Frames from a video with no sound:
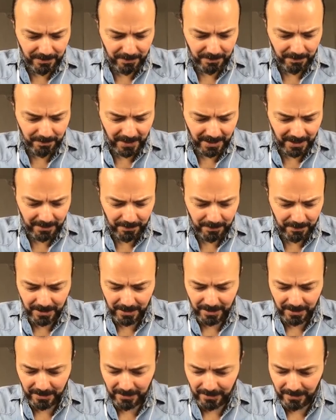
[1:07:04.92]
make make
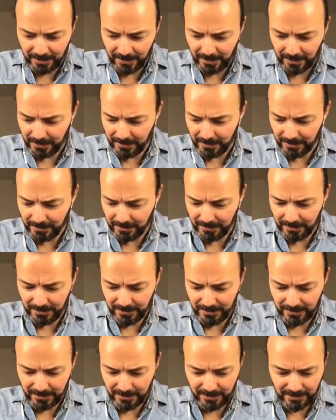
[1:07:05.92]
an uh,
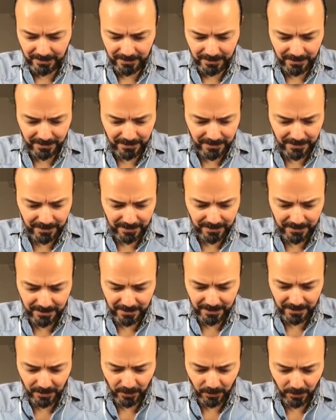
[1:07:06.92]

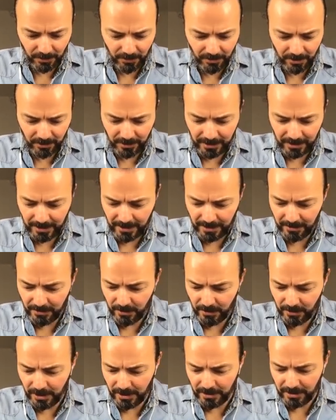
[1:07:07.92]
go around and then
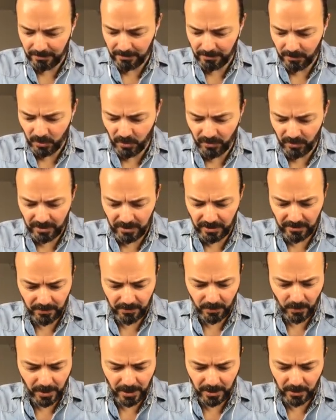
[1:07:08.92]
you can move it
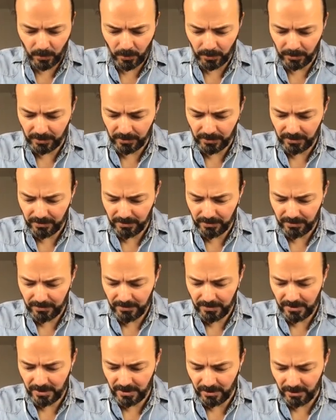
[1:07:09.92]
where you want.
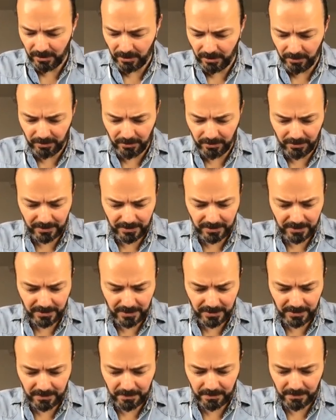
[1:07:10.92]
So
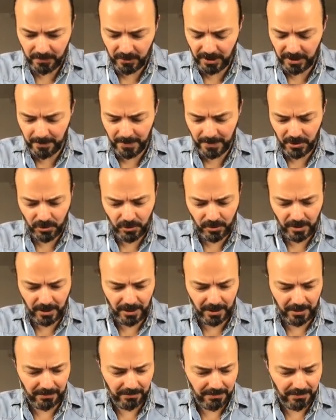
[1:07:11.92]
pretty much you
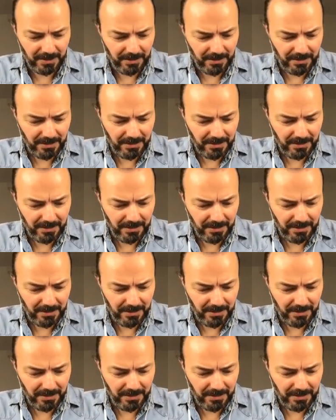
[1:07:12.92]
can